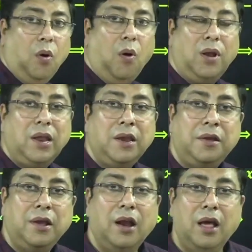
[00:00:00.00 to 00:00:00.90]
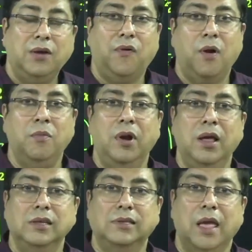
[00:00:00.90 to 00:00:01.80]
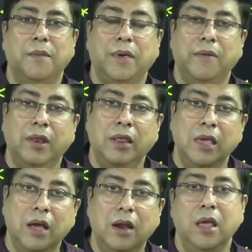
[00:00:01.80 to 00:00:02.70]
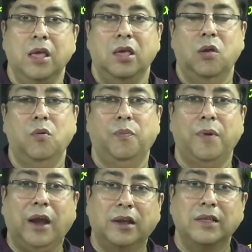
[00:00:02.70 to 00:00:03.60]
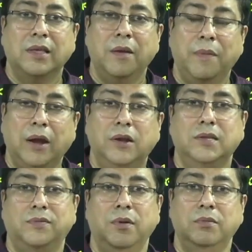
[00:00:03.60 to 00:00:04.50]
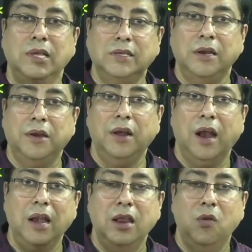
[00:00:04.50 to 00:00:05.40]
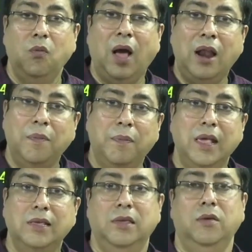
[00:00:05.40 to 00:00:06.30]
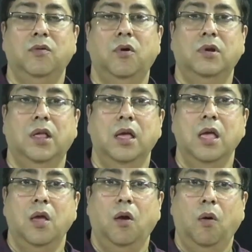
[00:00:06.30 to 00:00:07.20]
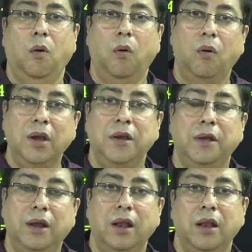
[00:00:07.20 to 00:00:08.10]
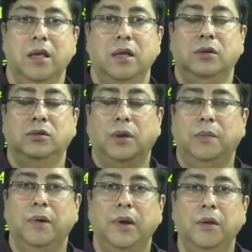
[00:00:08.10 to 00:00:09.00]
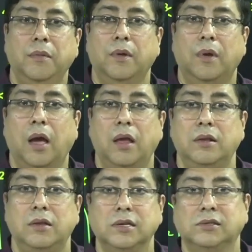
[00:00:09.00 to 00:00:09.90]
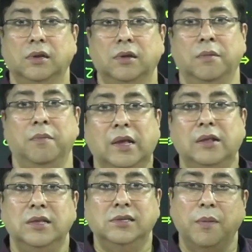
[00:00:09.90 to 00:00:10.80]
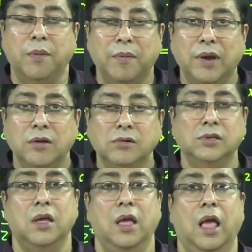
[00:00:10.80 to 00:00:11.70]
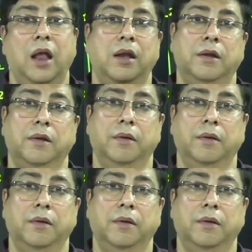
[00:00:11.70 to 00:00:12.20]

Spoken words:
all integral formulas I have given here, you practice and practice from this integral in one place, you got the whole integral. So everybody, I'll just make this type of videos and